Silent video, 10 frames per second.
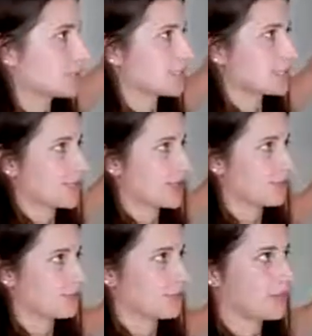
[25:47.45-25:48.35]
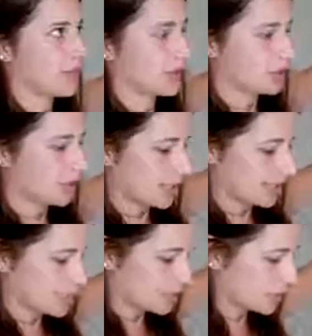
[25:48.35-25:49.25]
We just have another
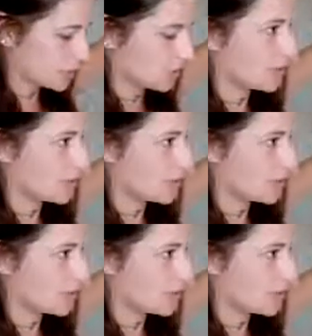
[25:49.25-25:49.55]
closet, tension